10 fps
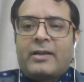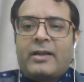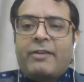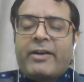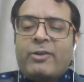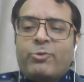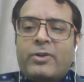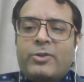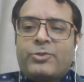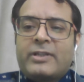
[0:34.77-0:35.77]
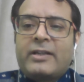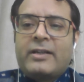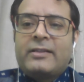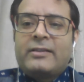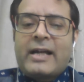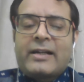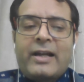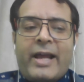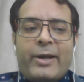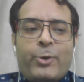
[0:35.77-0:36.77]
If I want to say in that
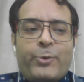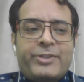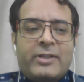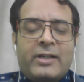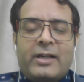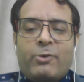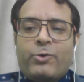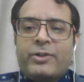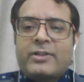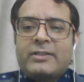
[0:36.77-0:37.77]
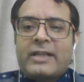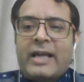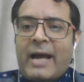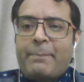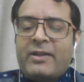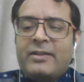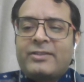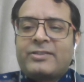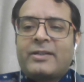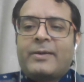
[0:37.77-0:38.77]
language what is
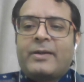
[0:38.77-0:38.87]
happiness,